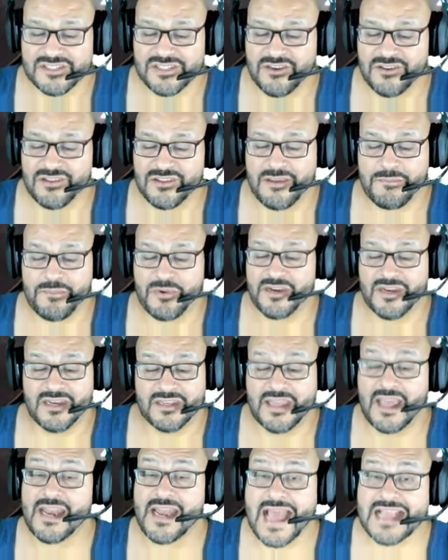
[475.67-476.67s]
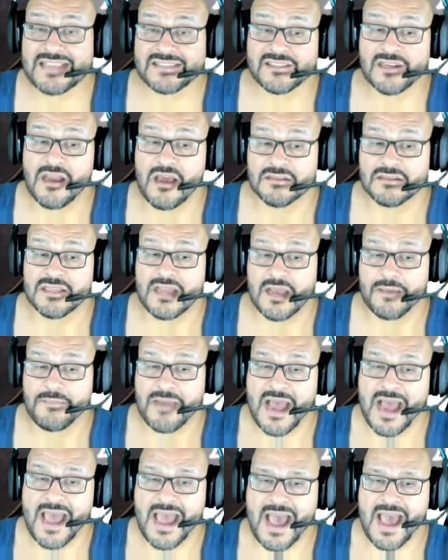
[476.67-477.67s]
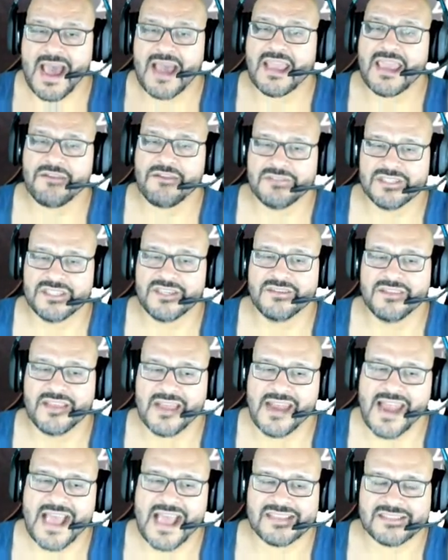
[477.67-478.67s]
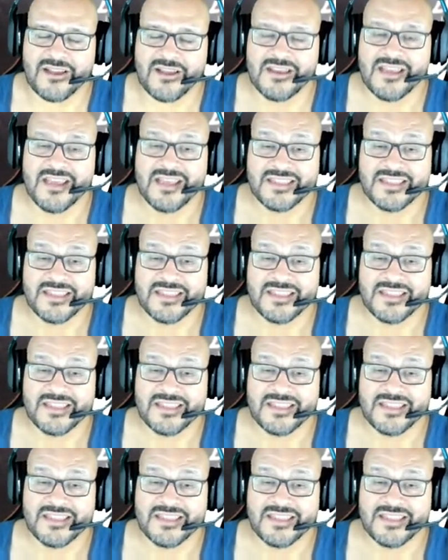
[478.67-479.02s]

You know, they pretty, they last a long time. I, I guarantee you they last long.